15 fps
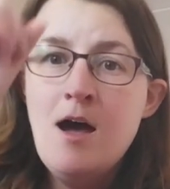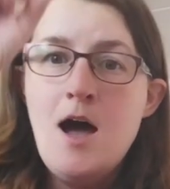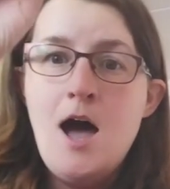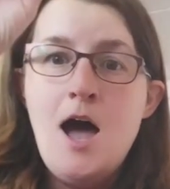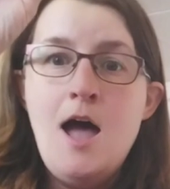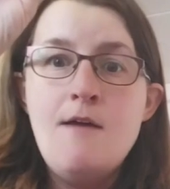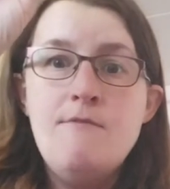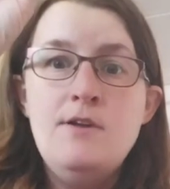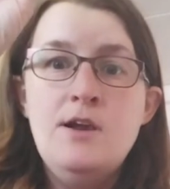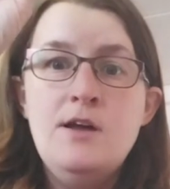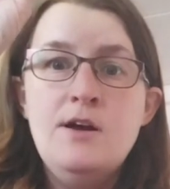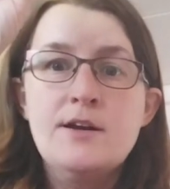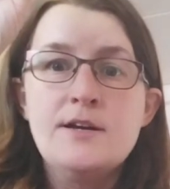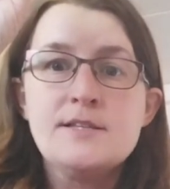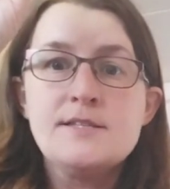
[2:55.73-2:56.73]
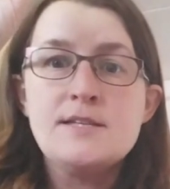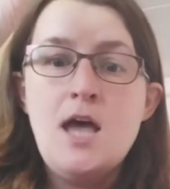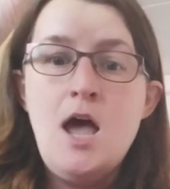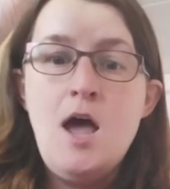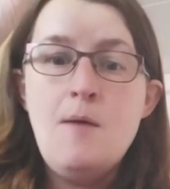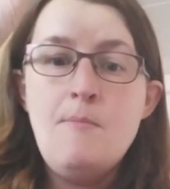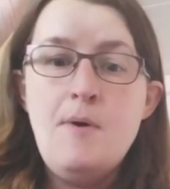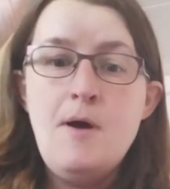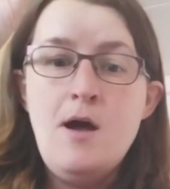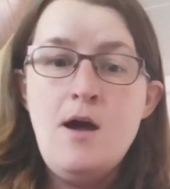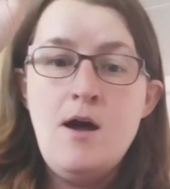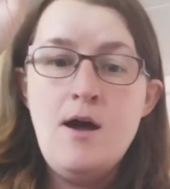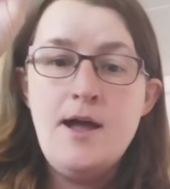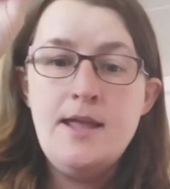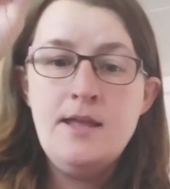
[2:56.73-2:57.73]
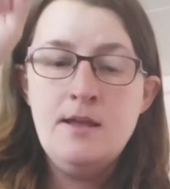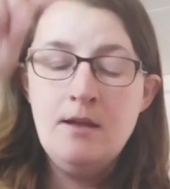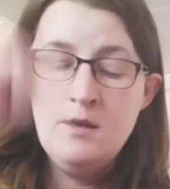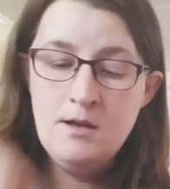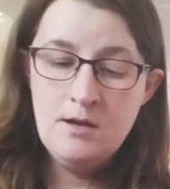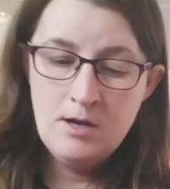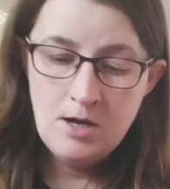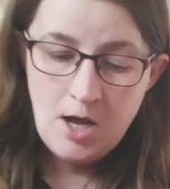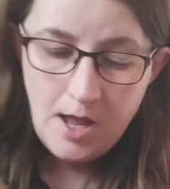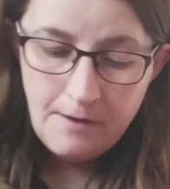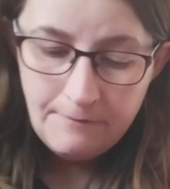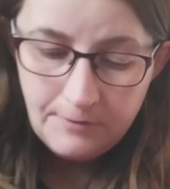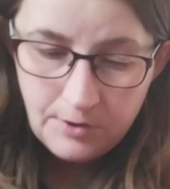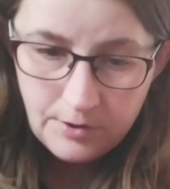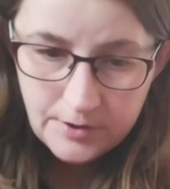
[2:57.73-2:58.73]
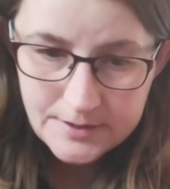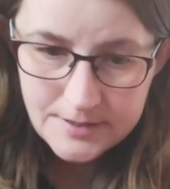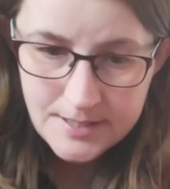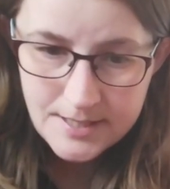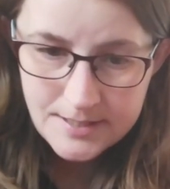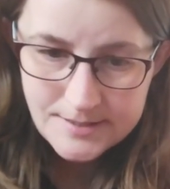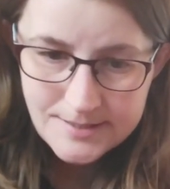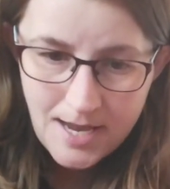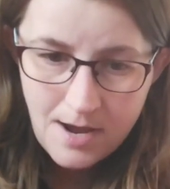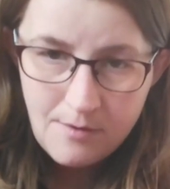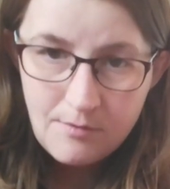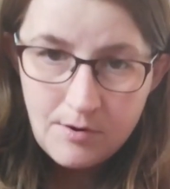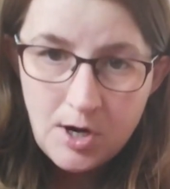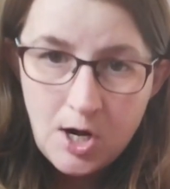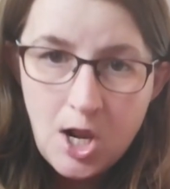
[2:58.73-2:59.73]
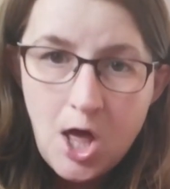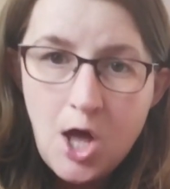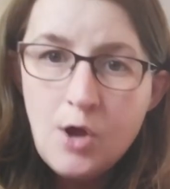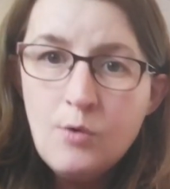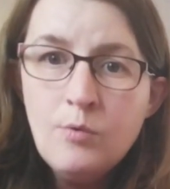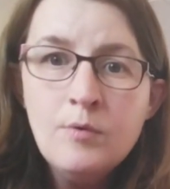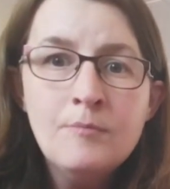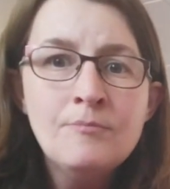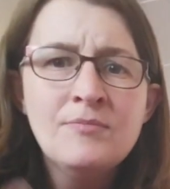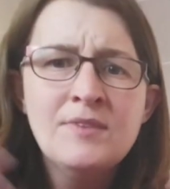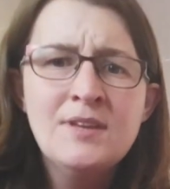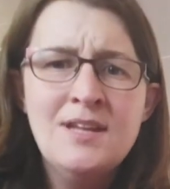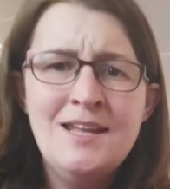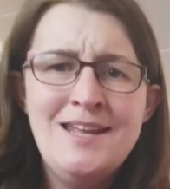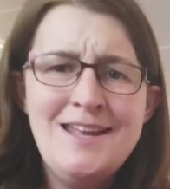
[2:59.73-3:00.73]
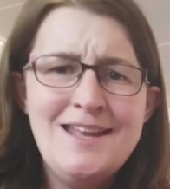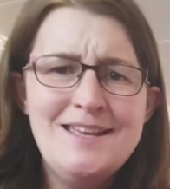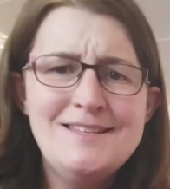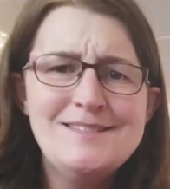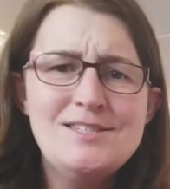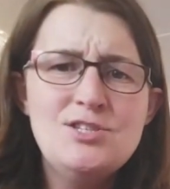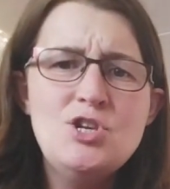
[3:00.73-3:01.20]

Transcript: I've looked up high, I've looked down low, it's